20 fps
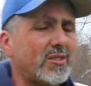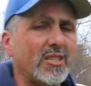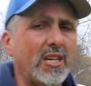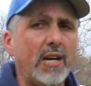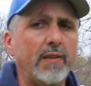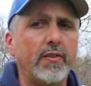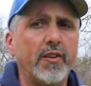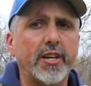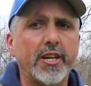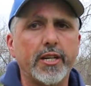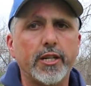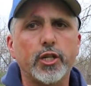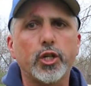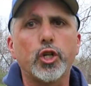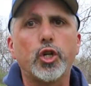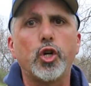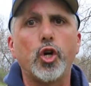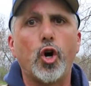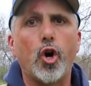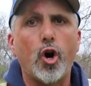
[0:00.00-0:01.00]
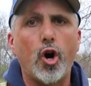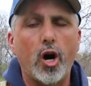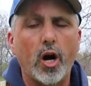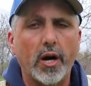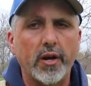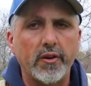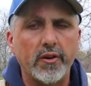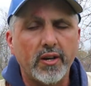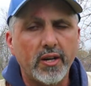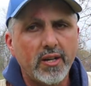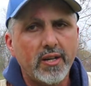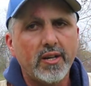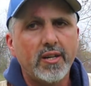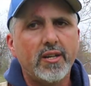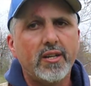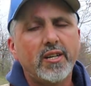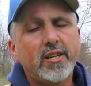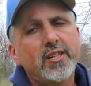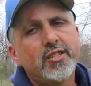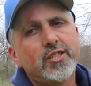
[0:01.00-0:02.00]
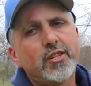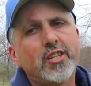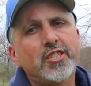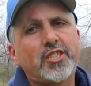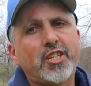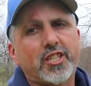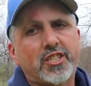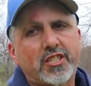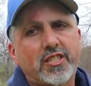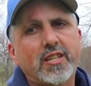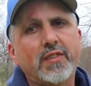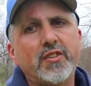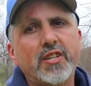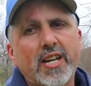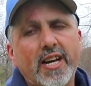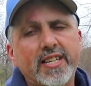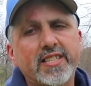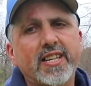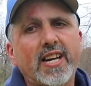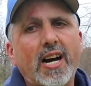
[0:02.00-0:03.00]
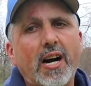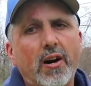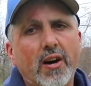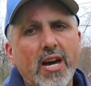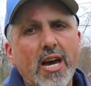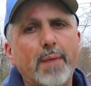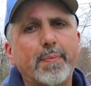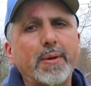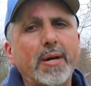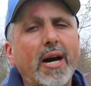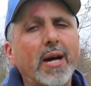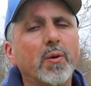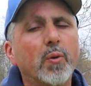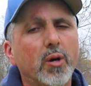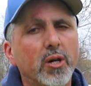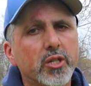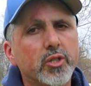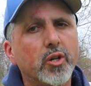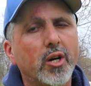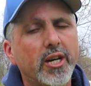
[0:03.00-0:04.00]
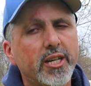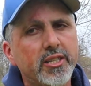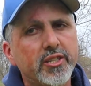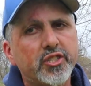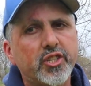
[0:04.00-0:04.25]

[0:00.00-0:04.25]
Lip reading: everything gone. So let's just give you an idea how happy I was, right?